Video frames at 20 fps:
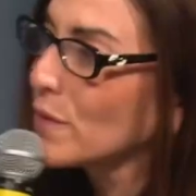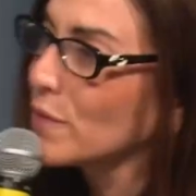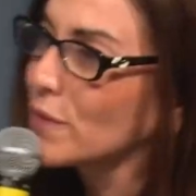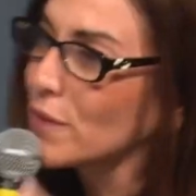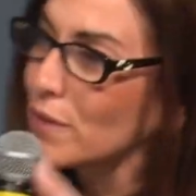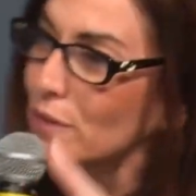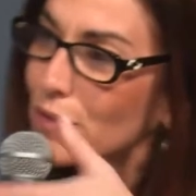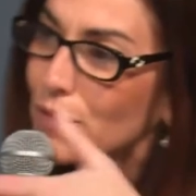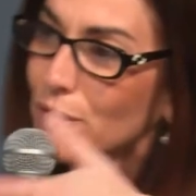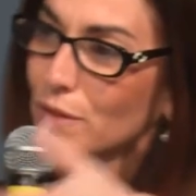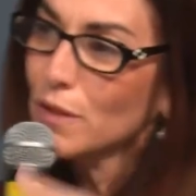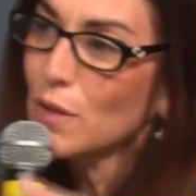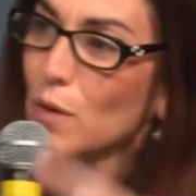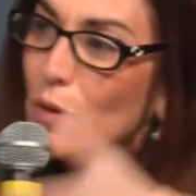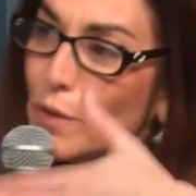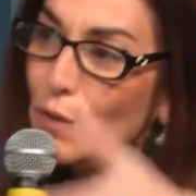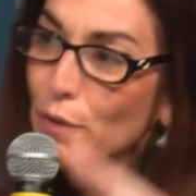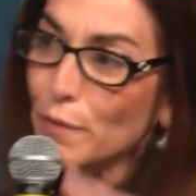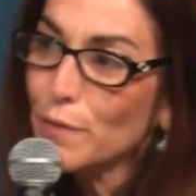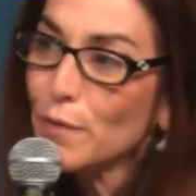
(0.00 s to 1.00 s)
just to go
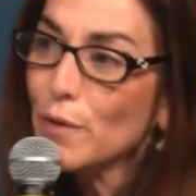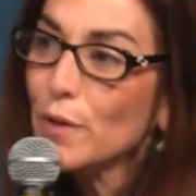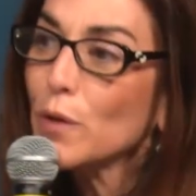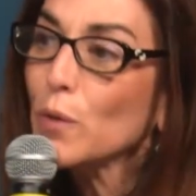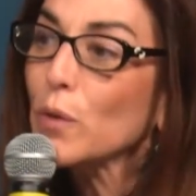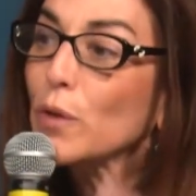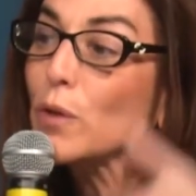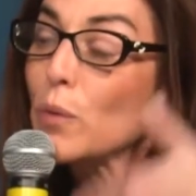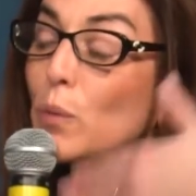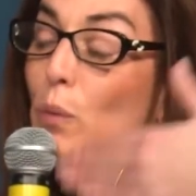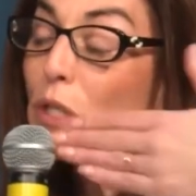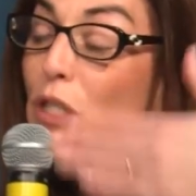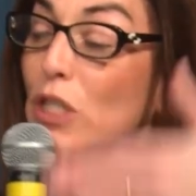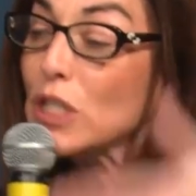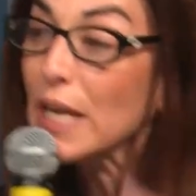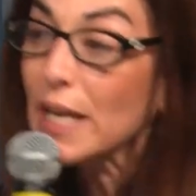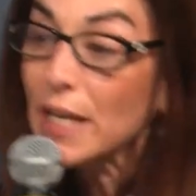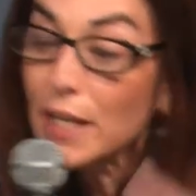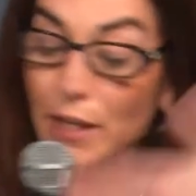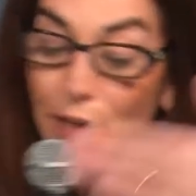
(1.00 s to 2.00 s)
a little further, with the
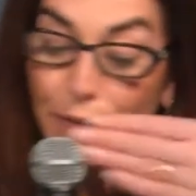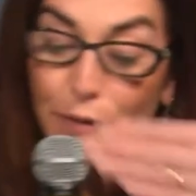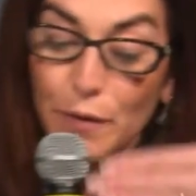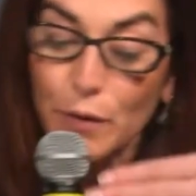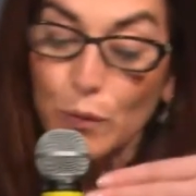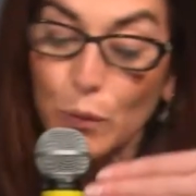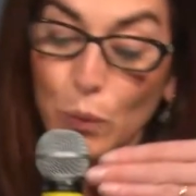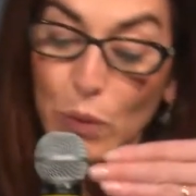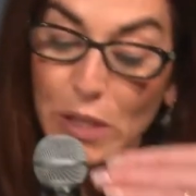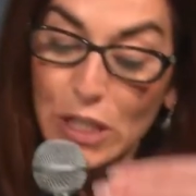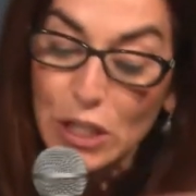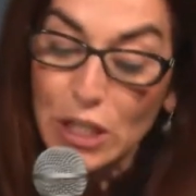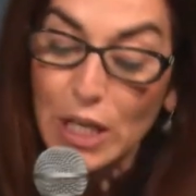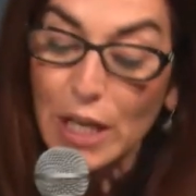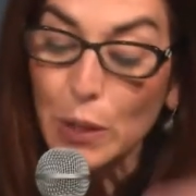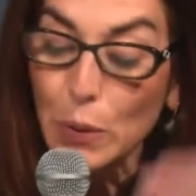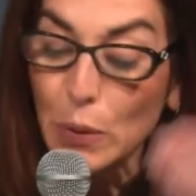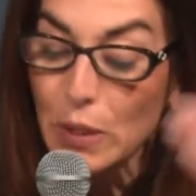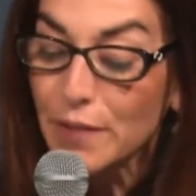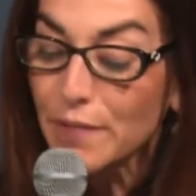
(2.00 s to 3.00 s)

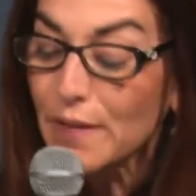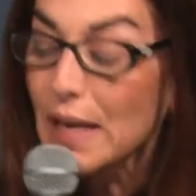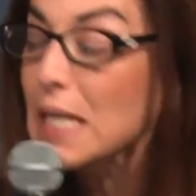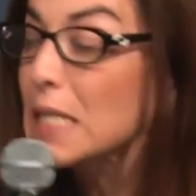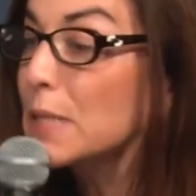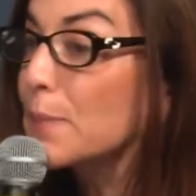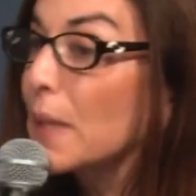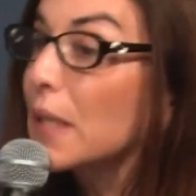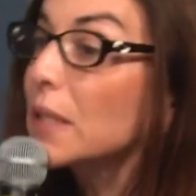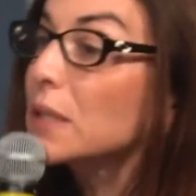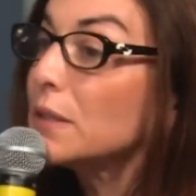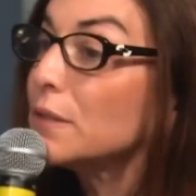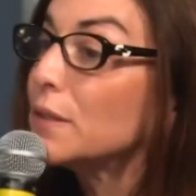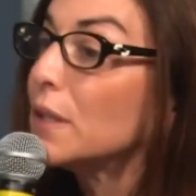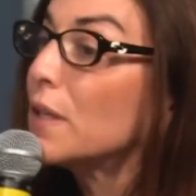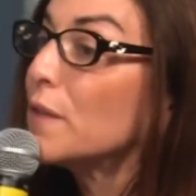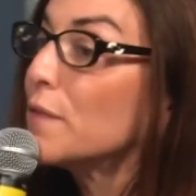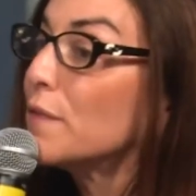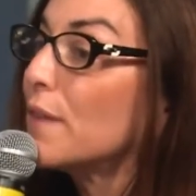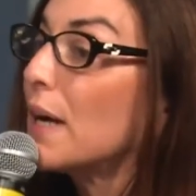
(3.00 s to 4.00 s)
regenerative aspect
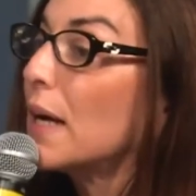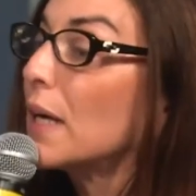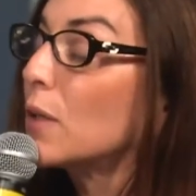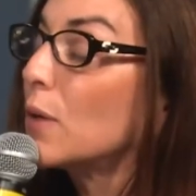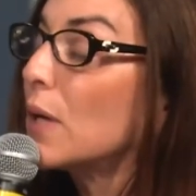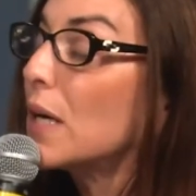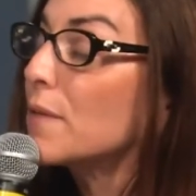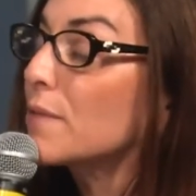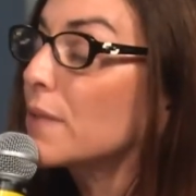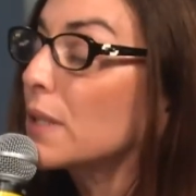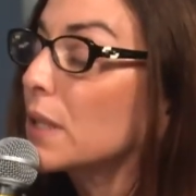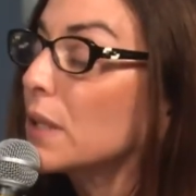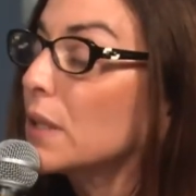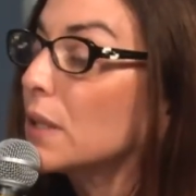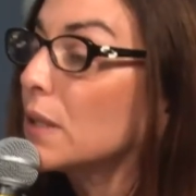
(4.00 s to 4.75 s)
of fat grafting.